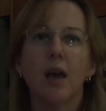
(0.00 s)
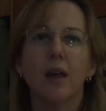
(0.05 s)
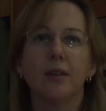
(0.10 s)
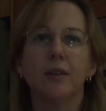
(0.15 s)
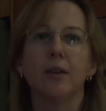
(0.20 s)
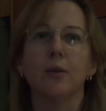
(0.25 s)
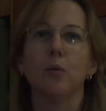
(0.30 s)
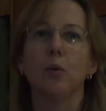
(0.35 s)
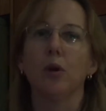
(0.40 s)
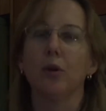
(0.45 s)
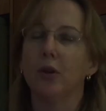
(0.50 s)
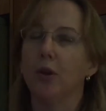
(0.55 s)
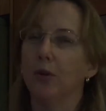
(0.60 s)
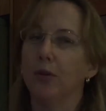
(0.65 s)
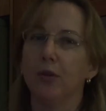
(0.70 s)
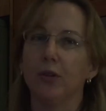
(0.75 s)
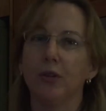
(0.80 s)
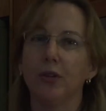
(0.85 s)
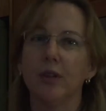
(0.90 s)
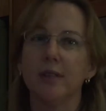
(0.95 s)
the World
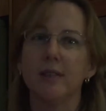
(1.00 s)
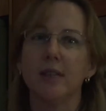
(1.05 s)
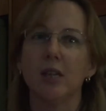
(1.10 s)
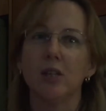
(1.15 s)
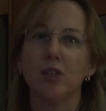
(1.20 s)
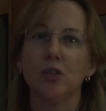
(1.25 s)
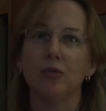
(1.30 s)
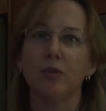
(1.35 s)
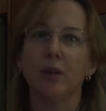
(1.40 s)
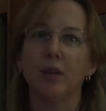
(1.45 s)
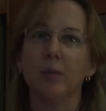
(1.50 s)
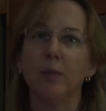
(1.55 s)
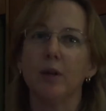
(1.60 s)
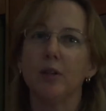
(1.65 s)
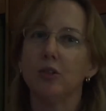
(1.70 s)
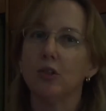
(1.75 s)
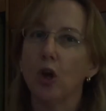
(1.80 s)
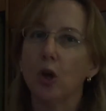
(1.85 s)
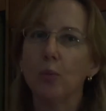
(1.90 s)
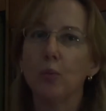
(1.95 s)
Health Organization
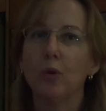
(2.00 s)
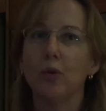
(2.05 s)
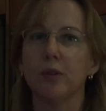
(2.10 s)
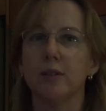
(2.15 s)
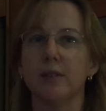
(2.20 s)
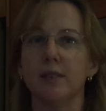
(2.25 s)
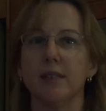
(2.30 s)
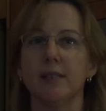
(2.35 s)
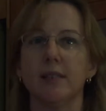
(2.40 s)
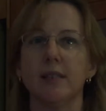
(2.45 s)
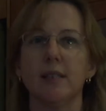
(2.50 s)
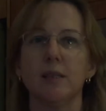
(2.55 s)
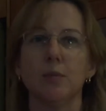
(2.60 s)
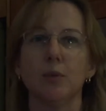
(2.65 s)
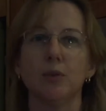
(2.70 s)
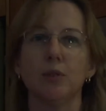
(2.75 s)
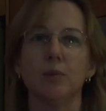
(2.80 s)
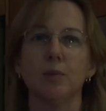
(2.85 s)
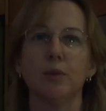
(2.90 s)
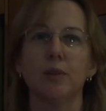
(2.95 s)
recommend no more than 6
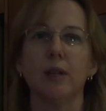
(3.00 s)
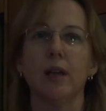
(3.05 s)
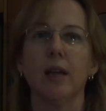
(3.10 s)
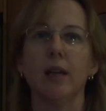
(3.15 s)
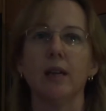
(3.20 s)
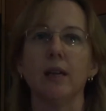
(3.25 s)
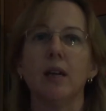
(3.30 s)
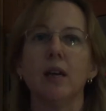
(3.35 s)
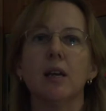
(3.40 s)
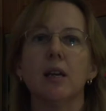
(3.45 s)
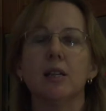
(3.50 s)
teaspoons per day.